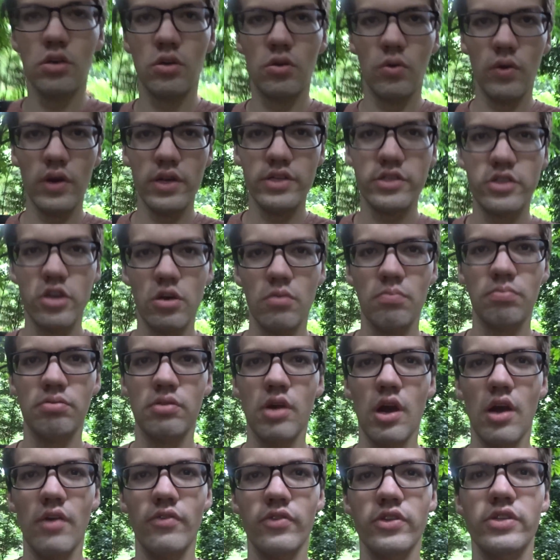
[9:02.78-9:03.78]
Guizhou
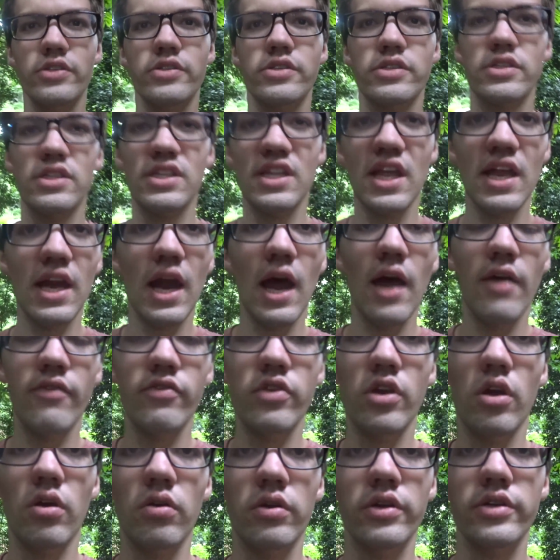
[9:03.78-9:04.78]
province that I've
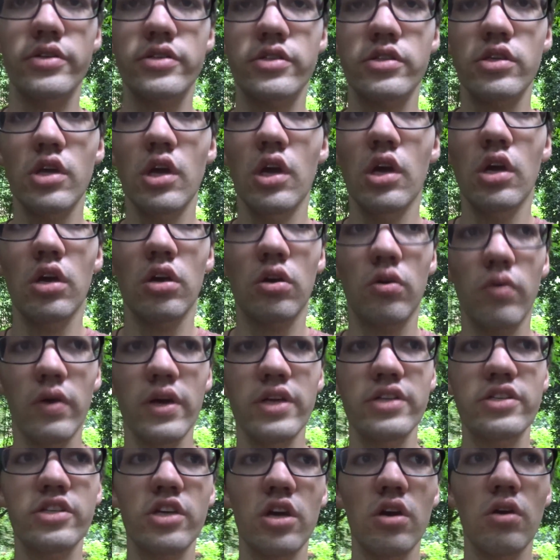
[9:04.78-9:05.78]
noticed.
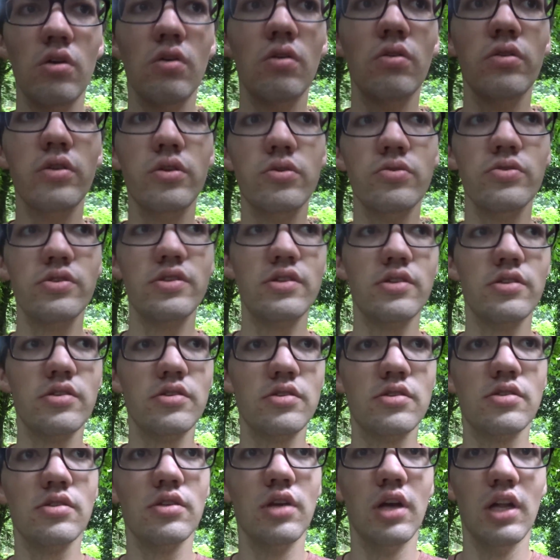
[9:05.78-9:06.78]
Guizhou
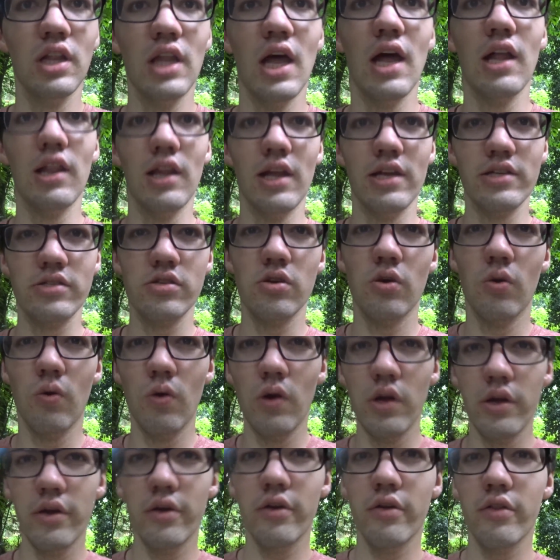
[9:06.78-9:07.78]
uses a lot less
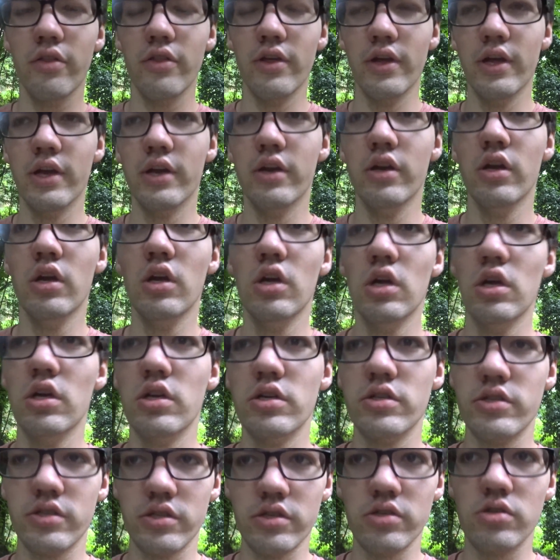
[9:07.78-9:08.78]
oil than
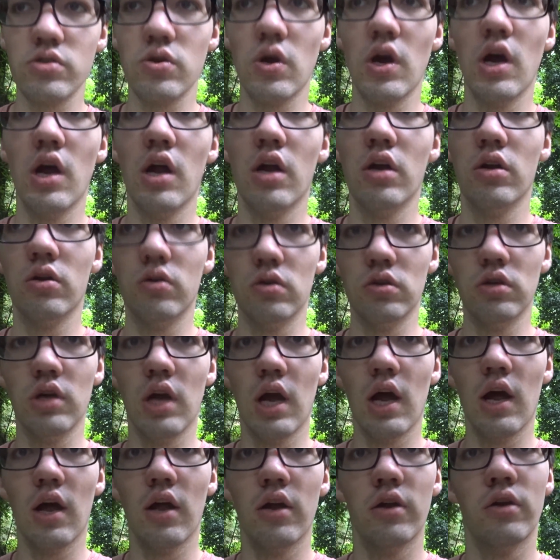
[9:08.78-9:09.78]
Sichuan,
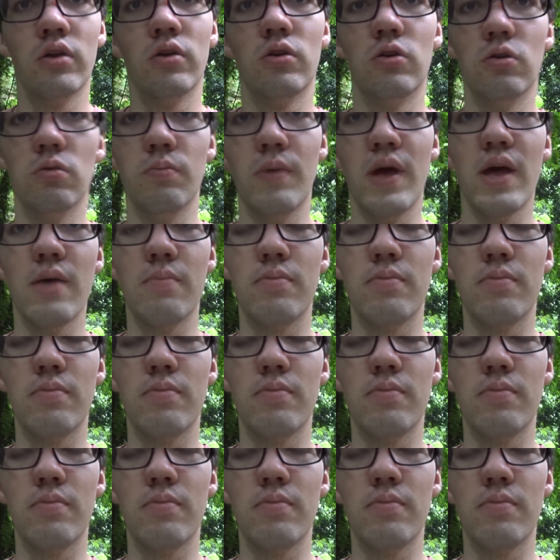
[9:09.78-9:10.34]
Hunan, Hubei